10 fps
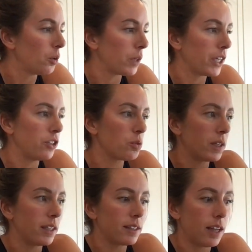We're going to use
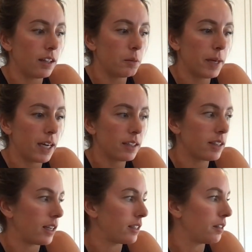one of the salad
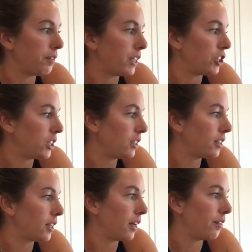bags as the veggies.
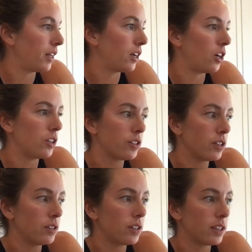And then
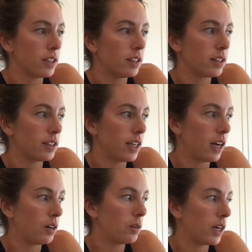also, since
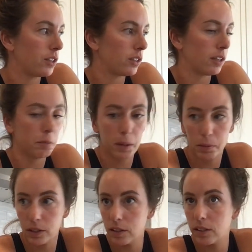now I don't have
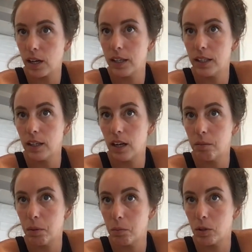peppers, I need
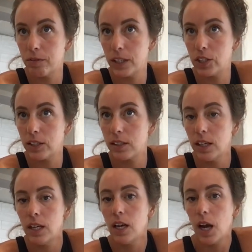a bit more veggies.
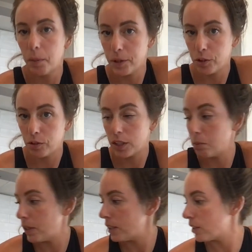I'm going to do
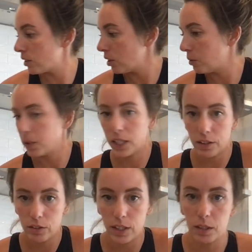green beans. So I'm going to
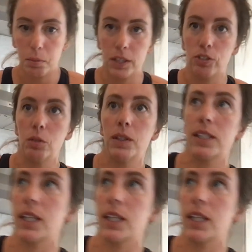get those out of the pantry. 1